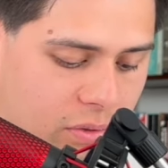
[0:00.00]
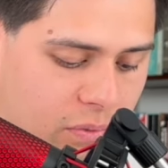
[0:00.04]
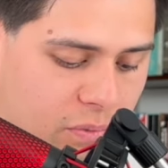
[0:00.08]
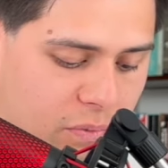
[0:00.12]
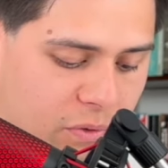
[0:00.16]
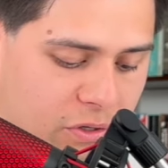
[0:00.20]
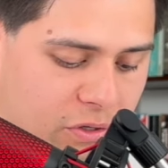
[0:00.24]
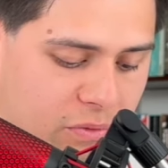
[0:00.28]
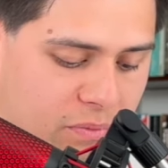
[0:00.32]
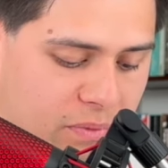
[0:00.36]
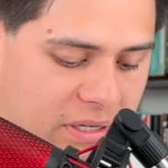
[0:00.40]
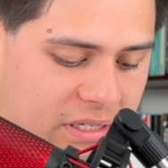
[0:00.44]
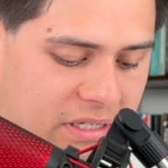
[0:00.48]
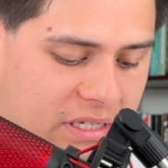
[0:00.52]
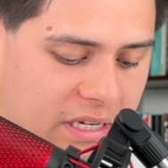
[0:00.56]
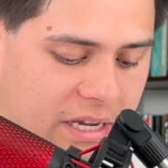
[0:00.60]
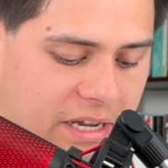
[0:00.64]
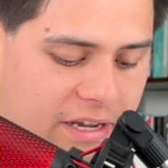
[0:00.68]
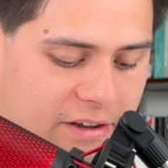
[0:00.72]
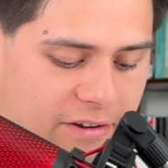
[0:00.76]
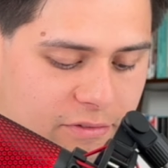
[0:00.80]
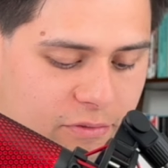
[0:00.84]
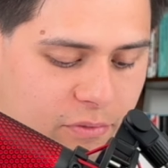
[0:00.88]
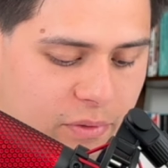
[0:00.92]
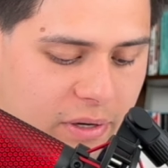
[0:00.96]
which means that
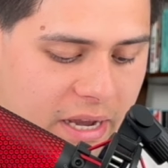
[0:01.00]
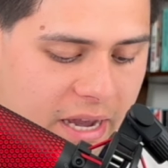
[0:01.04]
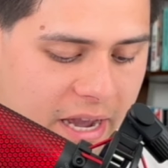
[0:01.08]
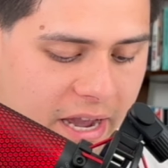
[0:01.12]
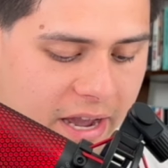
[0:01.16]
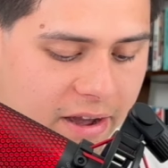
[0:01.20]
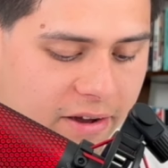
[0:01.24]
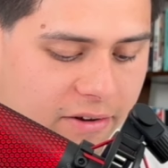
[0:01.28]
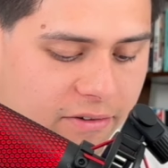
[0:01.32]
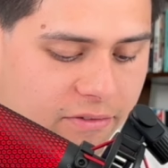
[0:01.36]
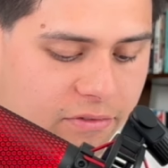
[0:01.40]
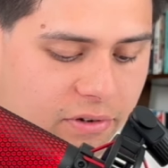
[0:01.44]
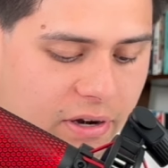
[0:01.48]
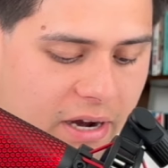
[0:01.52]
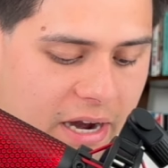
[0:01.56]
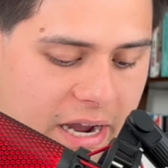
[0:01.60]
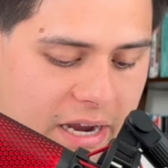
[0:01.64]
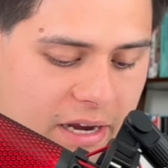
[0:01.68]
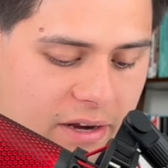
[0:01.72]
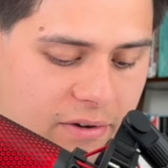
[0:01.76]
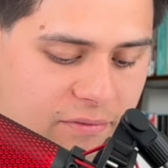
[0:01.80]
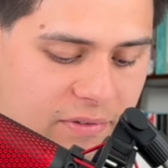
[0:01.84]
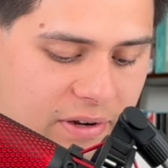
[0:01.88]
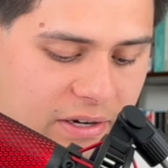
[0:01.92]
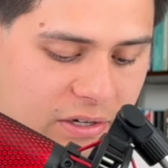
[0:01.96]
if we have
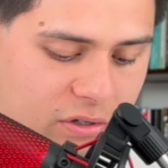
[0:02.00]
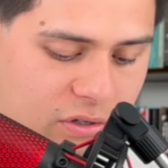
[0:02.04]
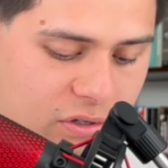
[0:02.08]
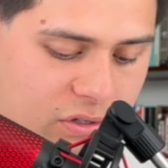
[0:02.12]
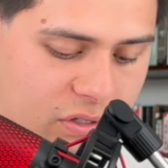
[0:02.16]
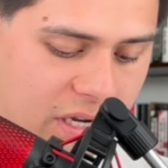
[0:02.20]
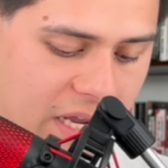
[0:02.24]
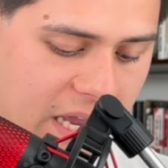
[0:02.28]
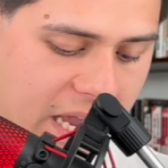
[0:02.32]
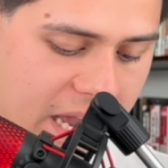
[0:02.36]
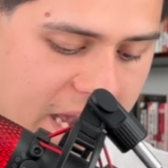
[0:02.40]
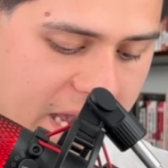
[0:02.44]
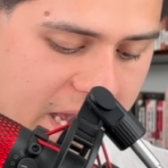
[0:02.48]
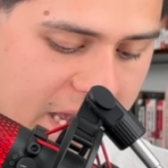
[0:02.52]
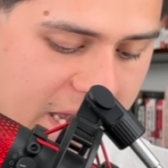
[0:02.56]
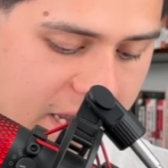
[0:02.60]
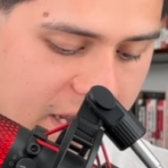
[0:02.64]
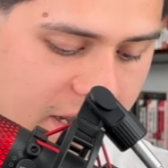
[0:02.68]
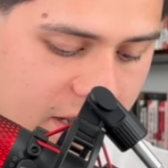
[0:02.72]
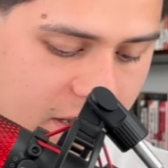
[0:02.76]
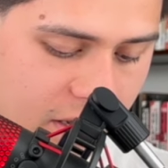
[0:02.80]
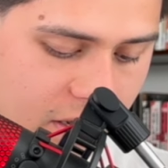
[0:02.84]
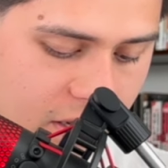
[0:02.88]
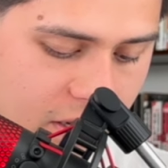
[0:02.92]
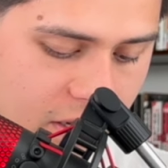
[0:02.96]
eigenvectors
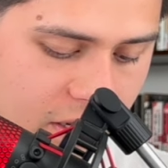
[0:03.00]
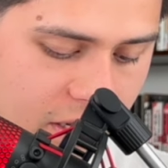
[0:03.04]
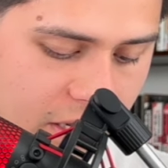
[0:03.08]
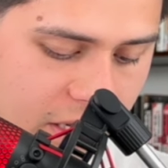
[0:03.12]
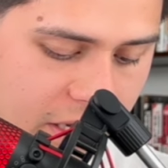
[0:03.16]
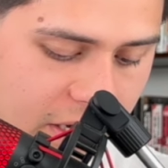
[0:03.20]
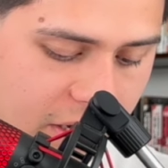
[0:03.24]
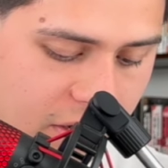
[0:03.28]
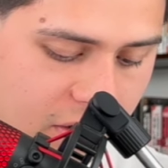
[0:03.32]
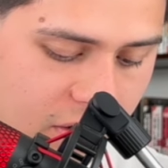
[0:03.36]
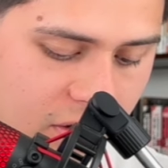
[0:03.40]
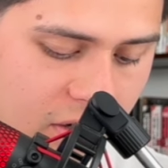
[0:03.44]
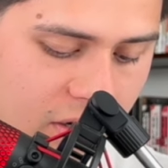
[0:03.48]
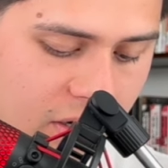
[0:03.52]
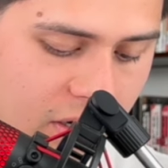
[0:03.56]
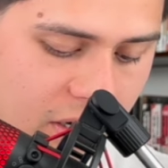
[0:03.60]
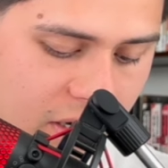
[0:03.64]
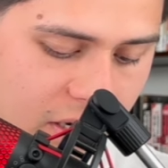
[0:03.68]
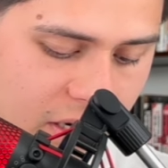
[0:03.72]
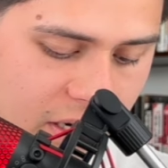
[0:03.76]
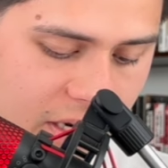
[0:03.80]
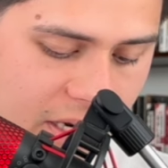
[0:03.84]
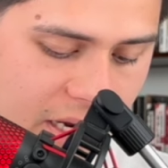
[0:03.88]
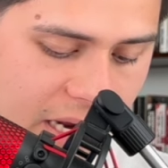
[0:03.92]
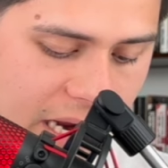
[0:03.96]
A here,
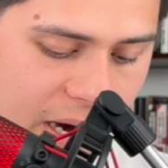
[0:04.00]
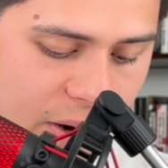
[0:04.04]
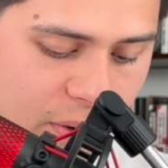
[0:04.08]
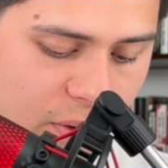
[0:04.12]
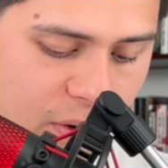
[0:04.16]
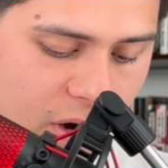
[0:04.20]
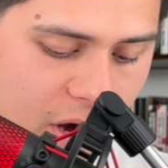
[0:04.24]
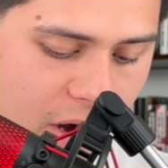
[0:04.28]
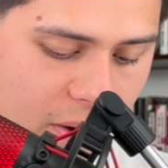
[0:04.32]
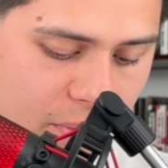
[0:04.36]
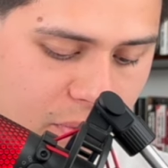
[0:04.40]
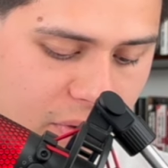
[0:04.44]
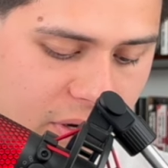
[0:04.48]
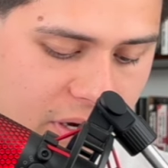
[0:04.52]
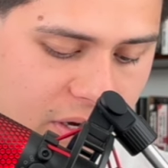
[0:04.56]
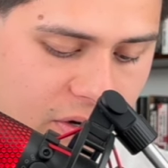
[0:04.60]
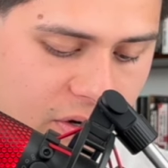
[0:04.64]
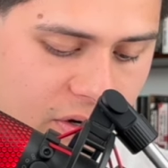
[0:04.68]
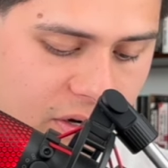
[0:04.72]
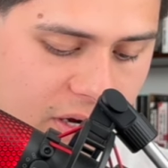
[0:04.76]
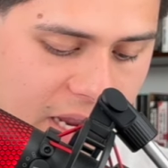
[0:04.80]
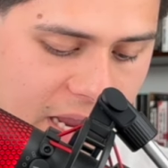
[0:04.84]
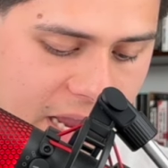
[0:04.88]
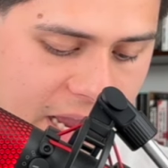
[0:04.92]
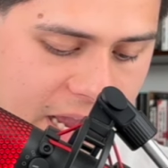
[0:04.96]
our
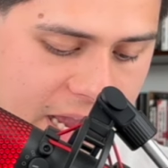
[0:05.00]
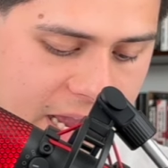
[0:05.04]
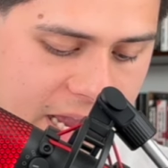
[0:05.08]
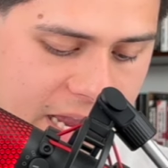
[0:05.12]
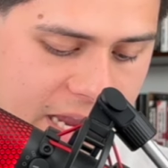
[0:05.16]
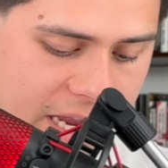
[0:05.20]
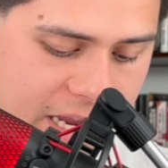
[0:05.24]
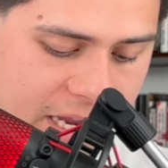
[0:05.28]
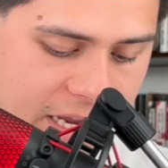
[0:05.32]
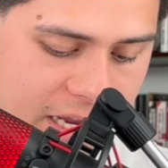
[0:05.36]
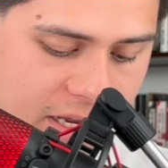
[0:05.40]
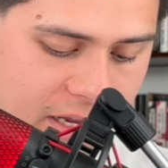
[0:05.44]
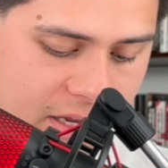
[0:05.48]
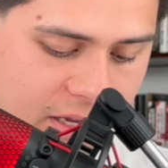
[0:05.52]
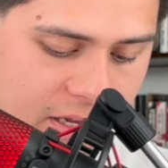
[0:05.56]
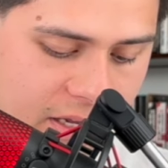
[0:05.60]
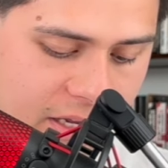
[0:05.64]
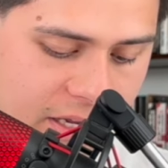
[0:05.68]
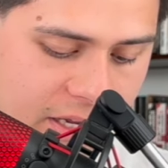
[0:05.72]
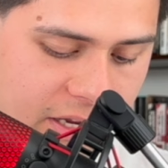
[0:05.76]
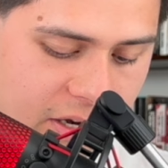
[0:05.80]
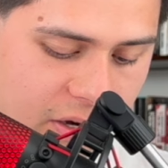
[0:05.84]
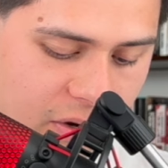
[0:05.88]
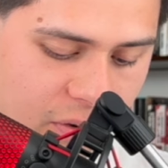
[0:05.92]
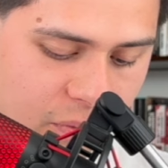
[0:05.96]
operator A
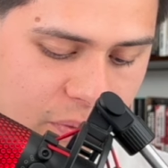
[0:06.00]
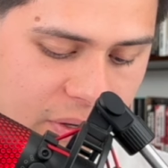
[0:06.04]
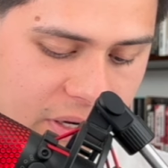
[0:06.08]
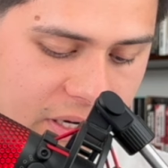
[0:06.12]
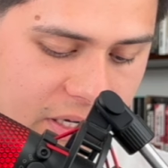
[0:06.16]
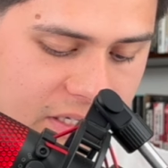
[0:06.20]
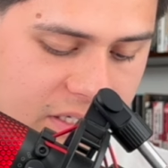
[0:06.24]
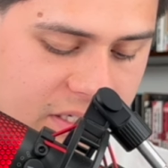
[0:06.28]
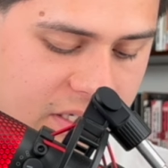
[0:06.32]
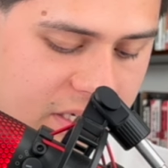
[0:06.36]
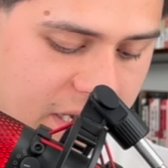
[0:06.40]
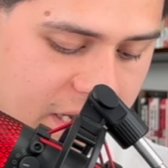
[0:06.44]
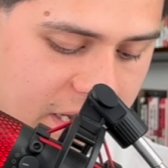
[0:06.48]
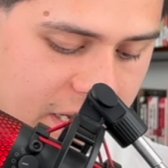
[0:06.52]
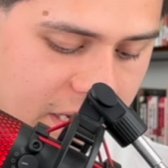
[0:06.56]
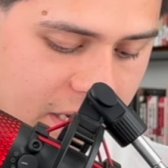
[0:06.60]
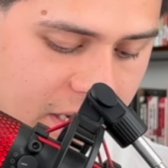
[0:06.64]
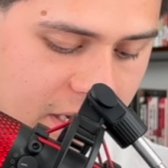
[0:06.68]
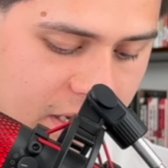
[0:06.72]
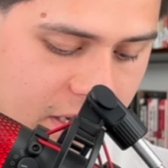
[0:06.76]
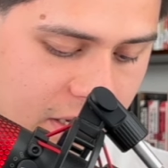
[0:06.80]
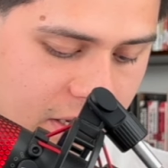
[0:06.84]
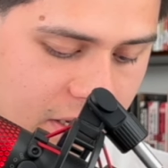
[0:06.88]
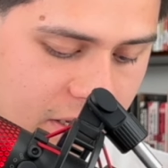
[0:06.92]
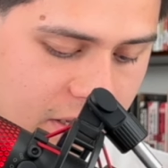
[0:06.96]
here, we can say
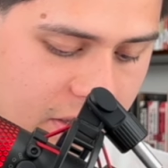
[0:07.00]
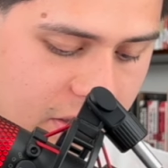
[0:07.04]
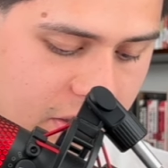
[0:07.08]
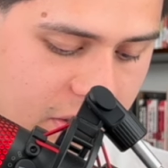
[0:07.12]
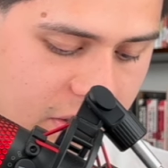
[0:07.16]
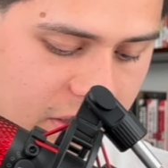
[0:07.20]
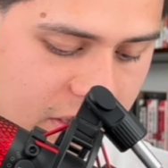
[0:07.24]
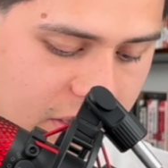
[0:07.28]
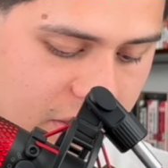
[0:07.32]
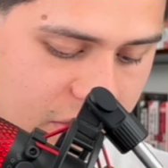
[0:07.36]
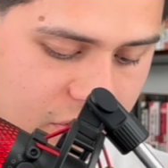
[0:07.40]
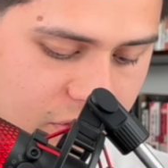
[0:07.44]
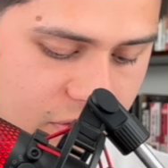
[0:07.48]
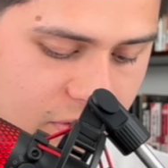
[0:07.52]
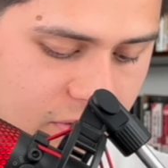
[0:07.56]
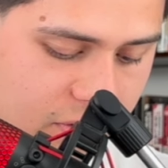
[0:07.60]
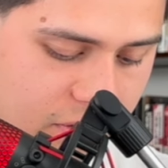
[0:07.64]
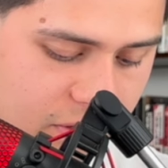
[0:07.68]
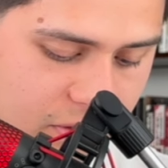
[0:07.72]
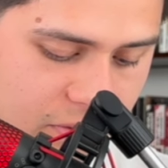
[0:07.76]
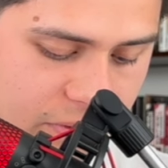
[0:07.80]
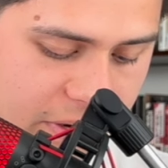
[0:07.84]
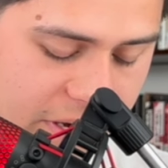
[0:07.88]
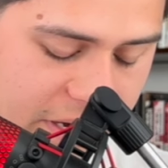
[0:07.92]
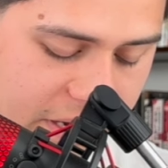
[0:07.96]
this
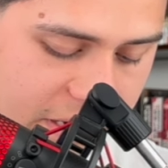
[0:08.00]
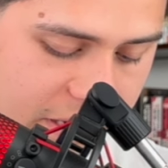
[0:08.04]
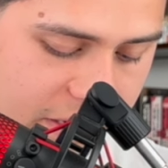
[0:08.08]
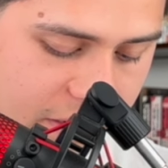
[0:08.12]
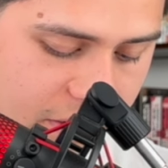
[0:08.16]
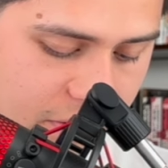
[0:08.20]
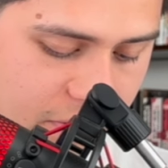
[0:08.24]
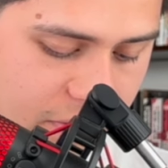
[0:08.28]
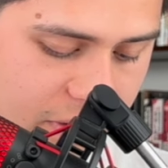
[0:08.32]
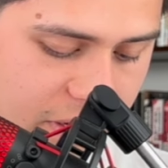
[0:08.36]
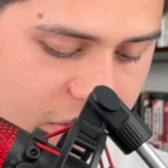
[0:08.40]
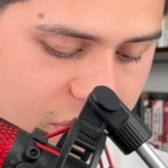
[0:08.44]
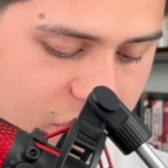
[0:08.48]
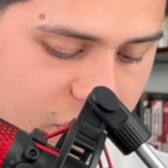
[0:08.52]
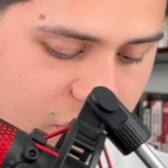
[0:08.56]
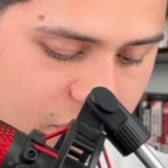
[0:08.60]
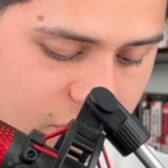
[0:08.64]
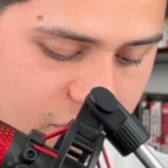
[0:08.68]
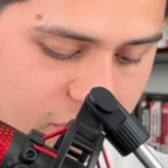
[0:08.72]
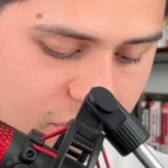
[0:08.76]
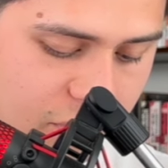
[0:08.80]
right here, right? So